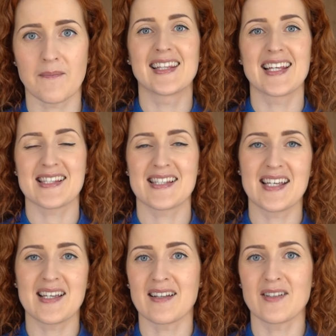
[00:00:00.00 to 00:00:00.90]
Let's
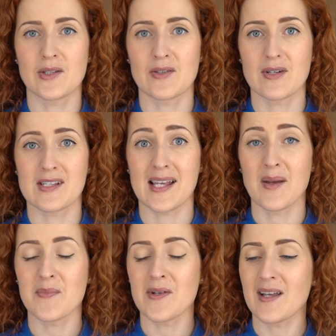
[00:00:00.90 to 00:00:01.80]
take another
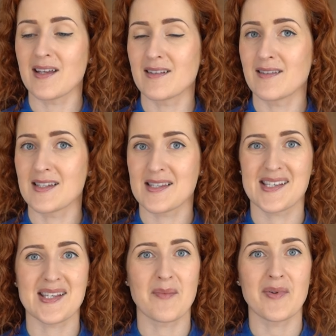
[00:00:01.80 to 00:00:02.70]
example, and in this
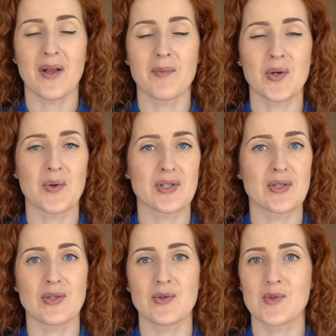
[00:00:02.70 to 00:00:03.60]
example I'm going
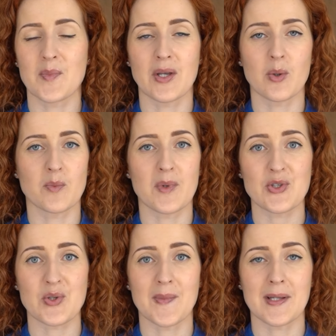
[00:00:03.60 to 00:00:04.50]
to use my own
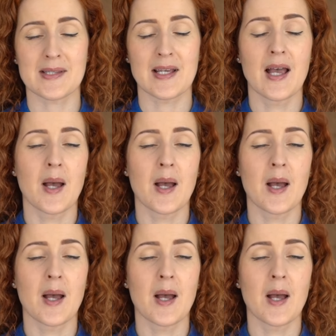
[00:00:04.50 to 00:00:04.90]
measurements.